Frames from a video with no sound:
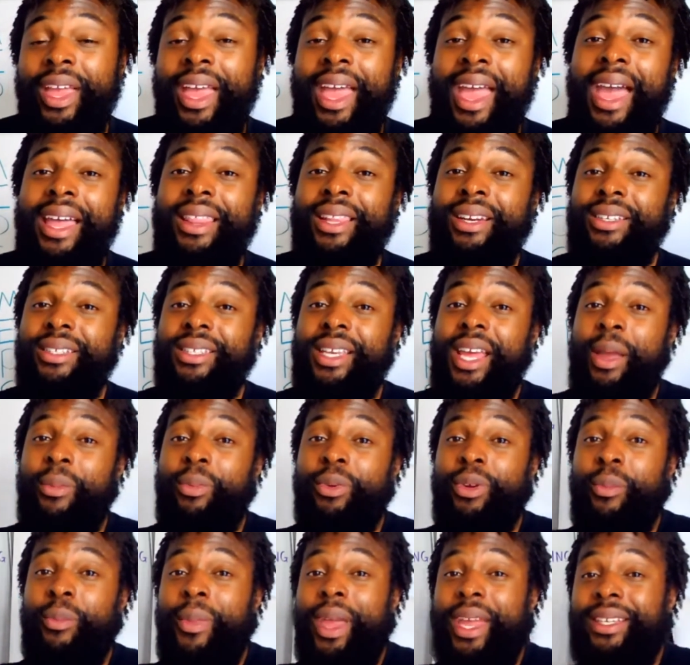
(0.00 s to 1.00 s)
And then I was able to
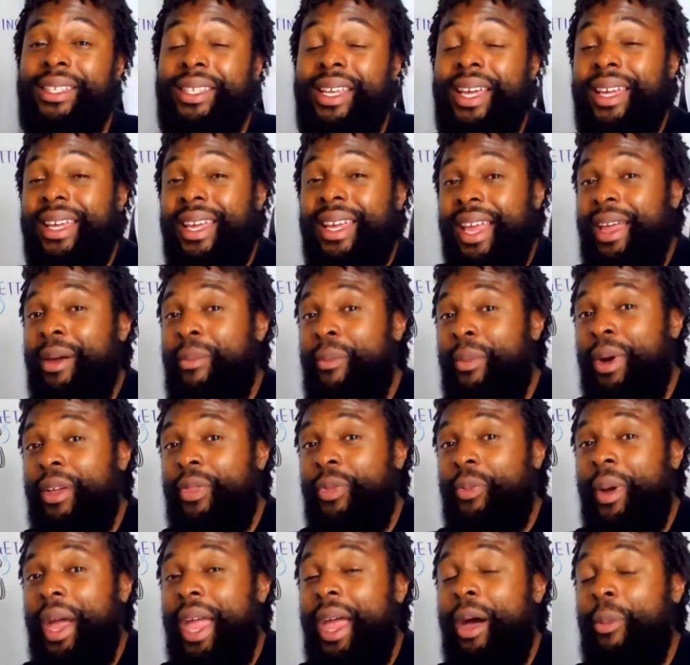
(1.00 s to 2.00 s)
make 10K a month
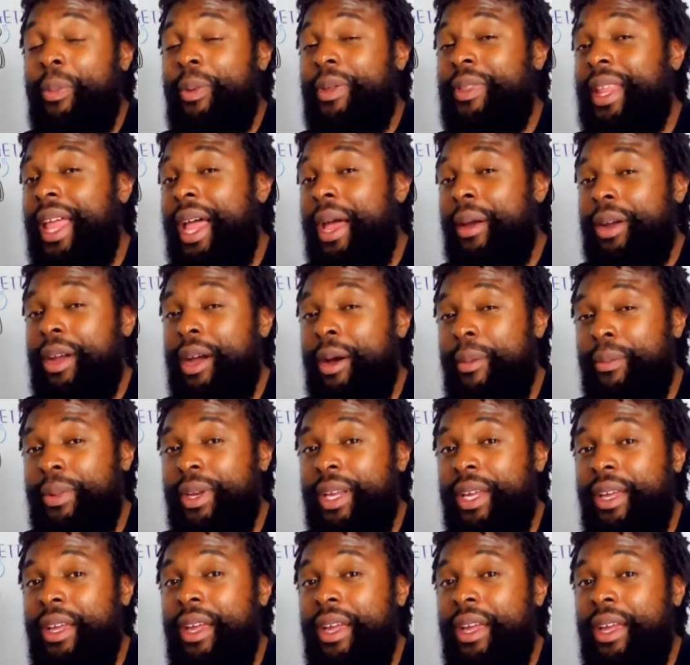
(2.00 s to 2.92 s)
by helping that company